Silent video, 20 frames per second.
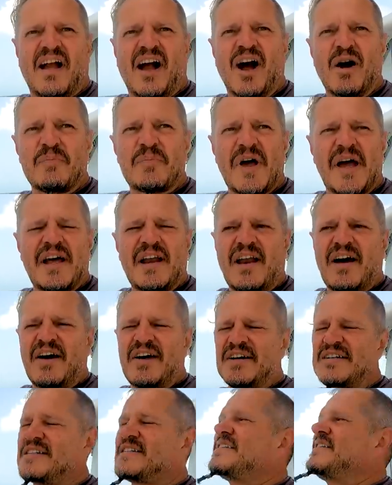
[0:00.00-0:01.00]
I hope they
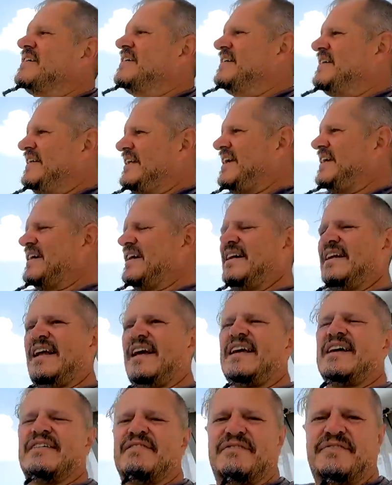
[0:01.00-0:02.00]
last and I,
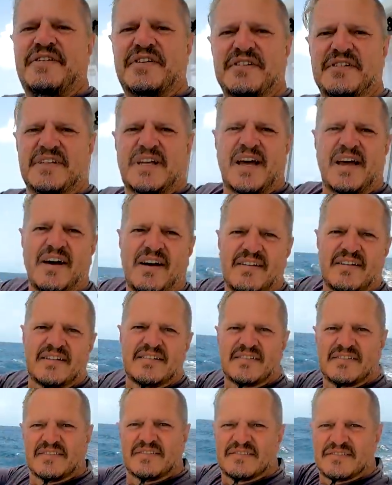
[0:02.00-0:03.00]
and I can feel they are
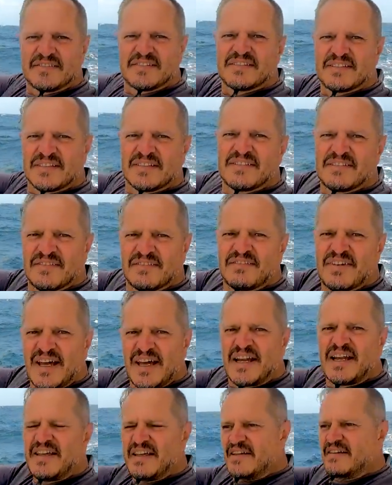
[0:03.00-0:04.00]

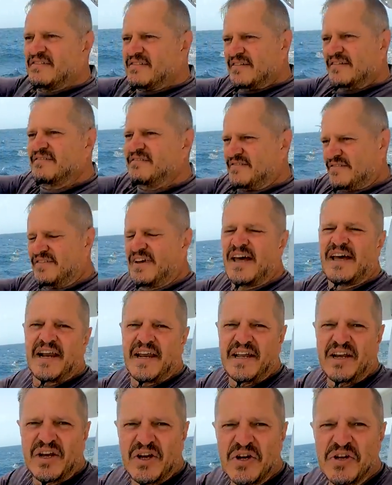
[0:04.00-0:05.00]
very,
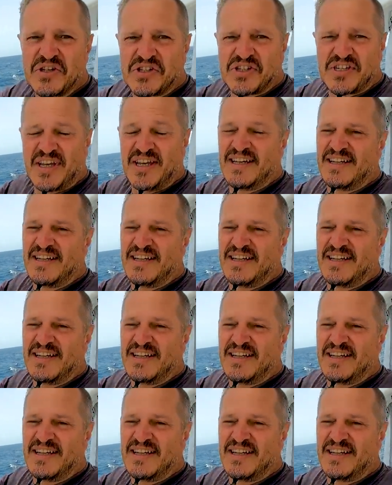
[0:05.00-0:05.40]
very loose.